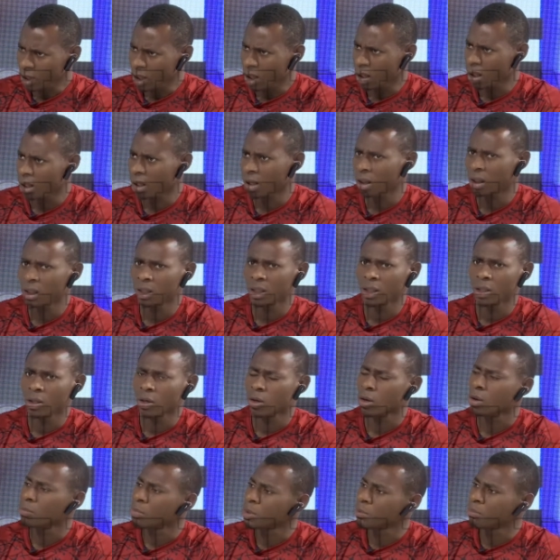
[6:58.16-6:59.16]
uh,
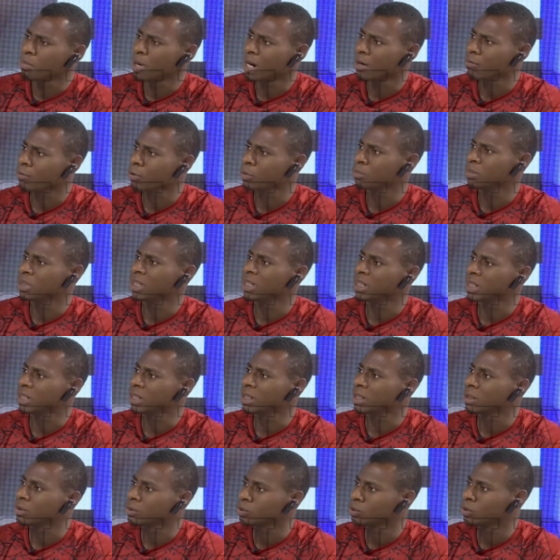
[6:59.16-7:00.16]
coming back from the N
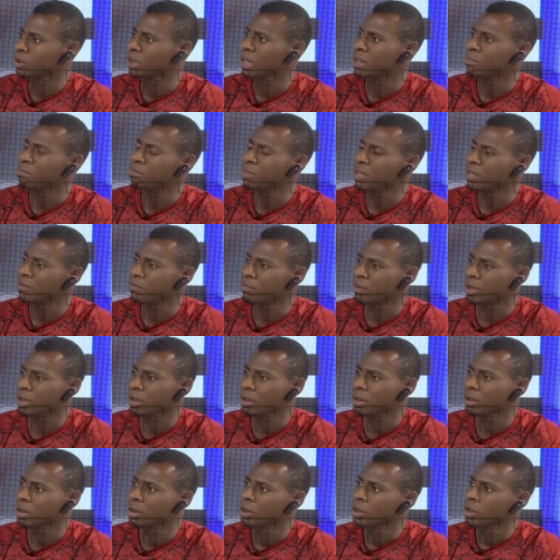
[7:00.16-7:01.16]
N L to the N P F L.
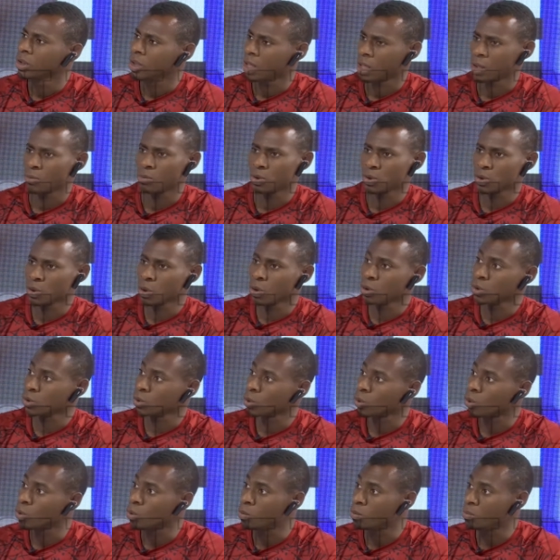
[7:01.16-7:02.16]
Uh, we saw
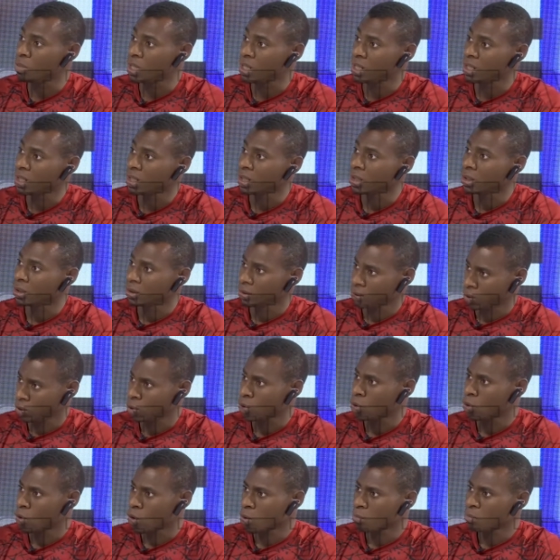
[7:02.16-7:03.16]
also Gombe, you
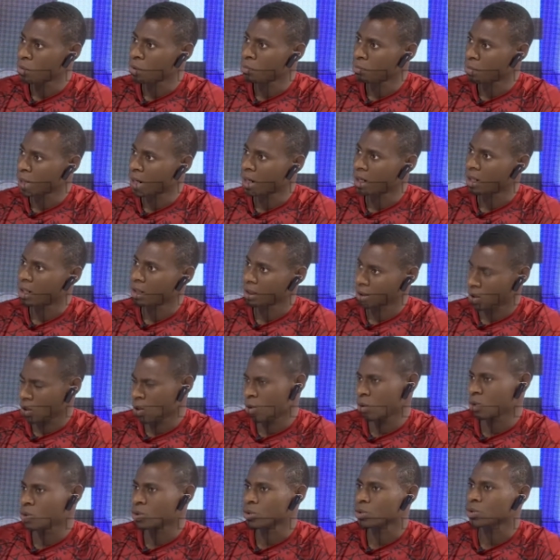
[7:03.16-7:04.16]
know, coming back
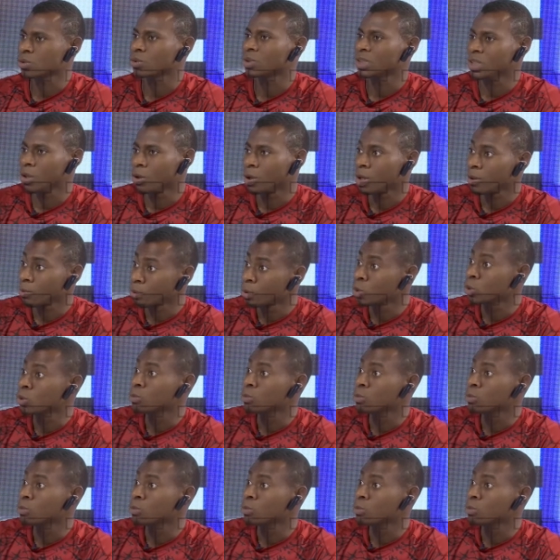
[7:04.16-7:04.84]
also. So they are able